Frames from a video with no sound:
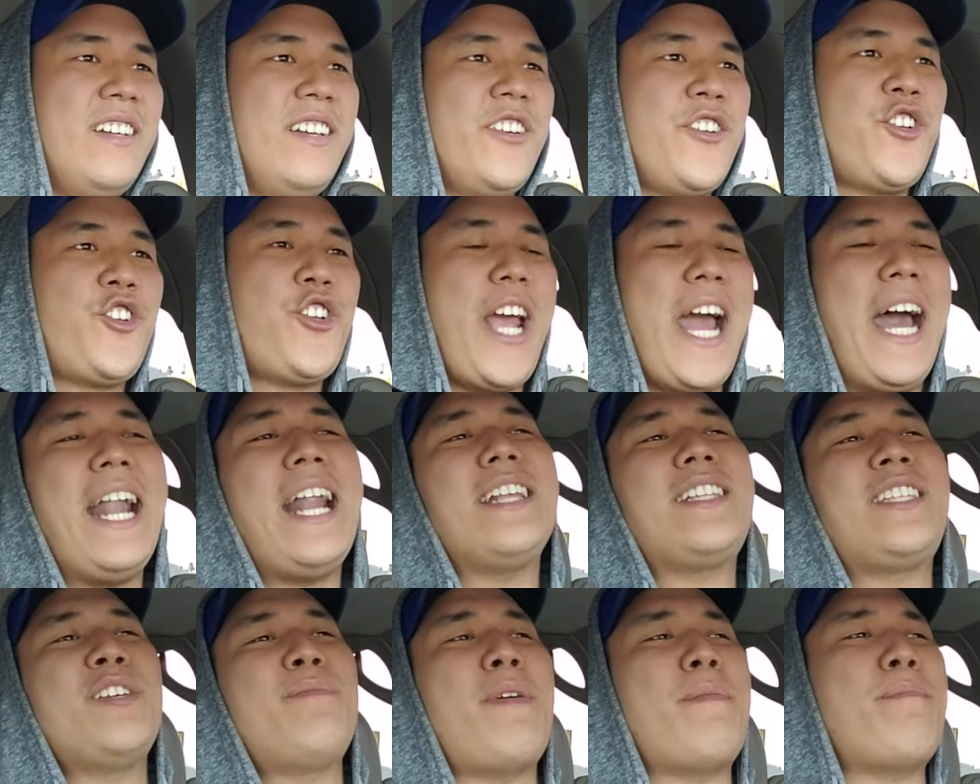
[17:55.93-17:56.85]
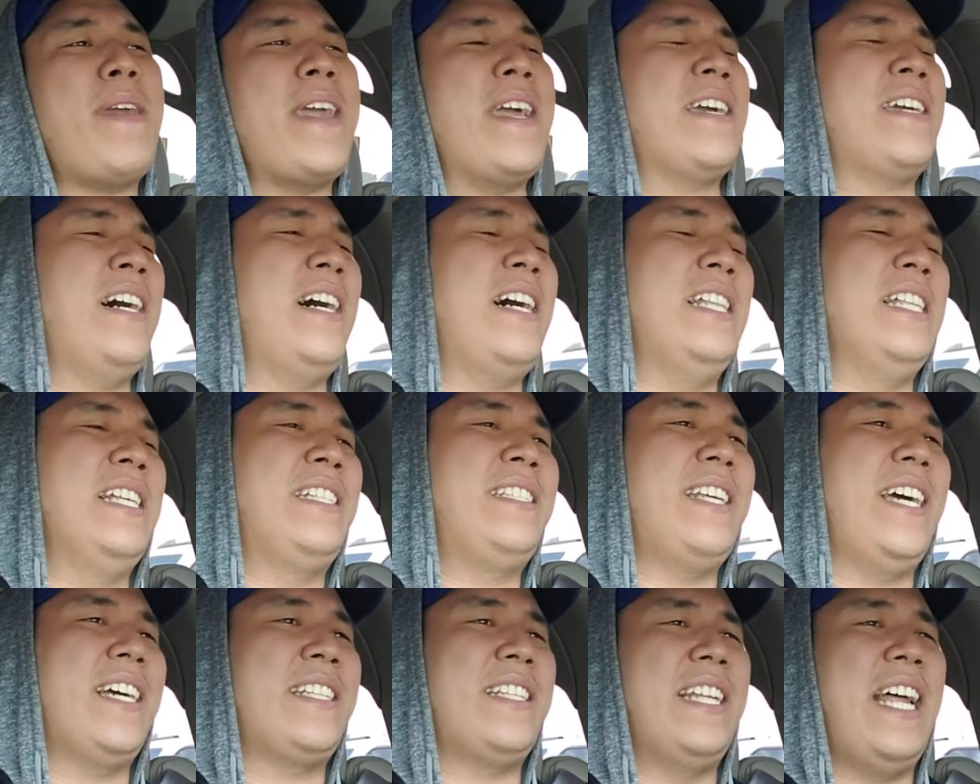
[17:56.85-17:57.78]
Shout out to my man Collin
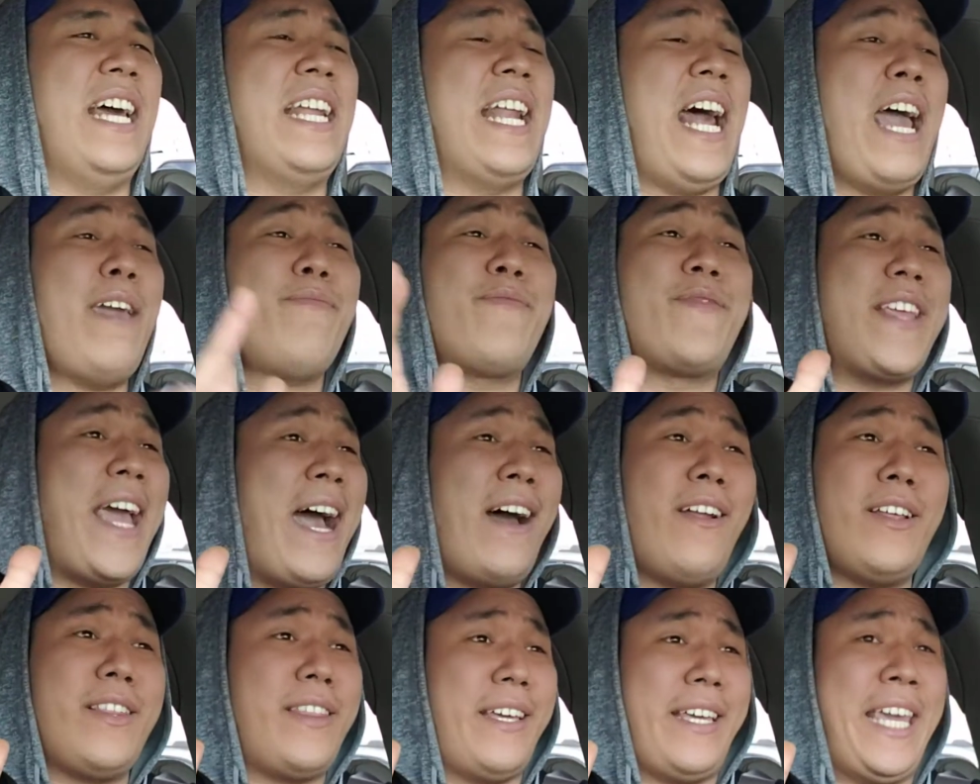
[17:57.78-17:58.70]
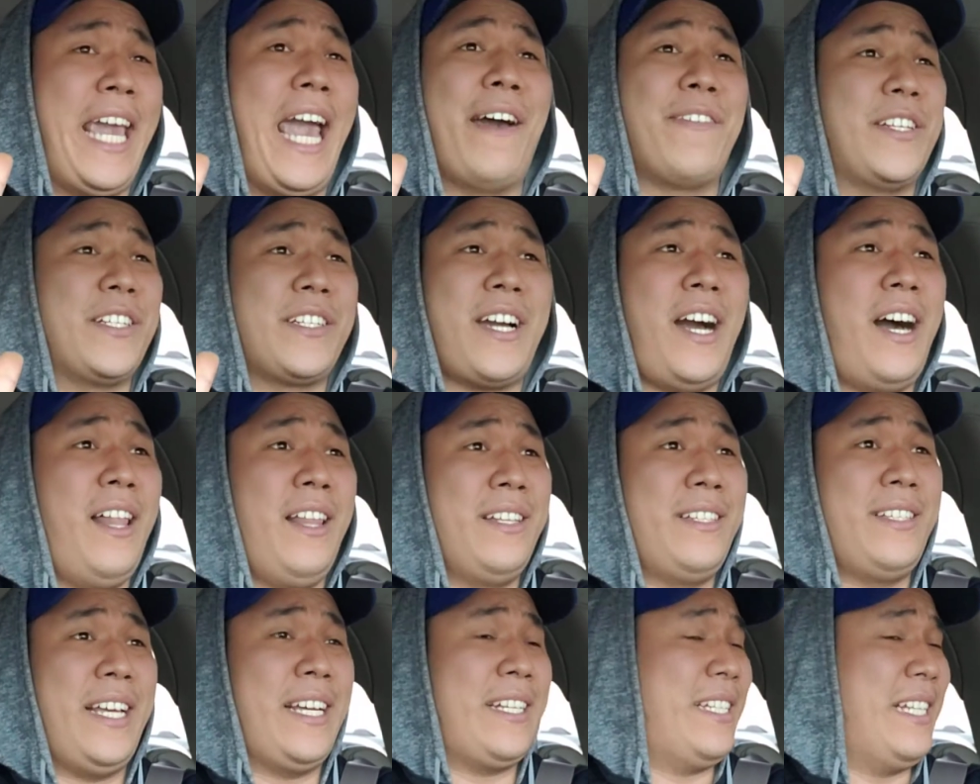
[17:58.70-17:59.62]
Sexton. And I doubted the Cavs and
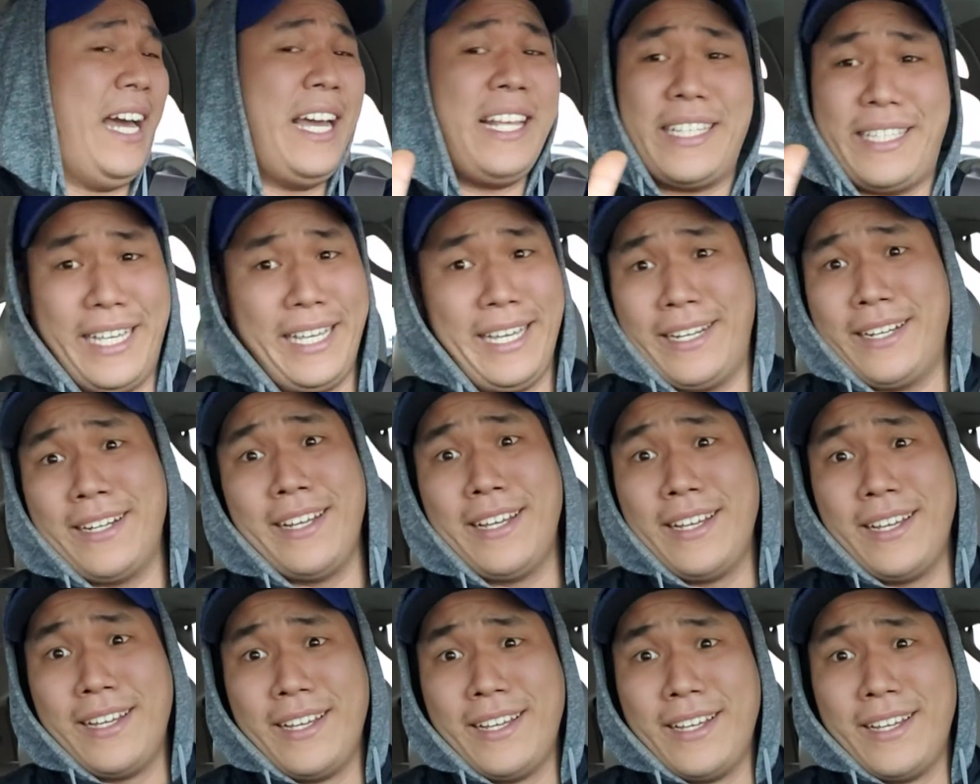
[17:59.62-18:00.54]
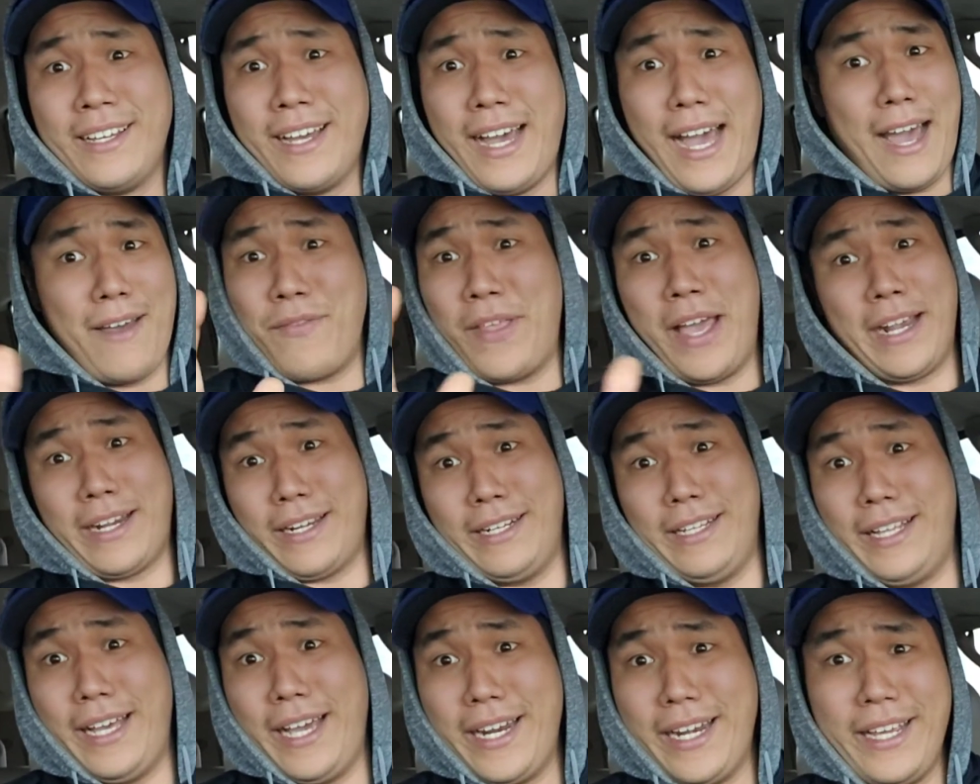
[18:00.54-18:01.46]
Collin Sexton. I did. I'm not going
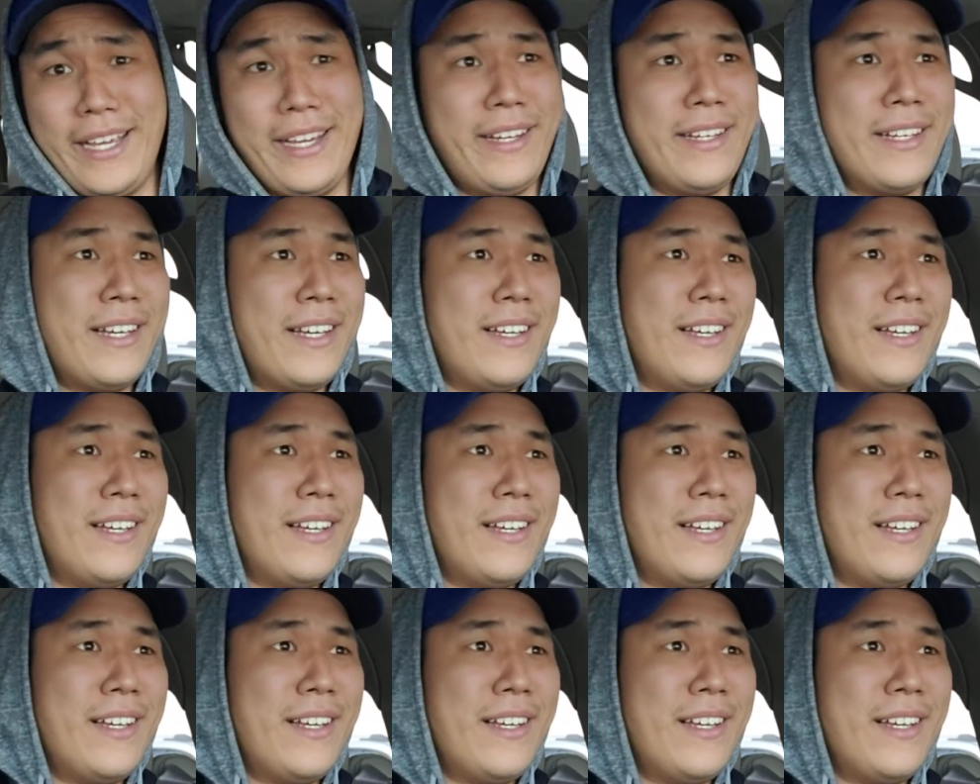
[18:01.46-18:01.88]
to lie to you.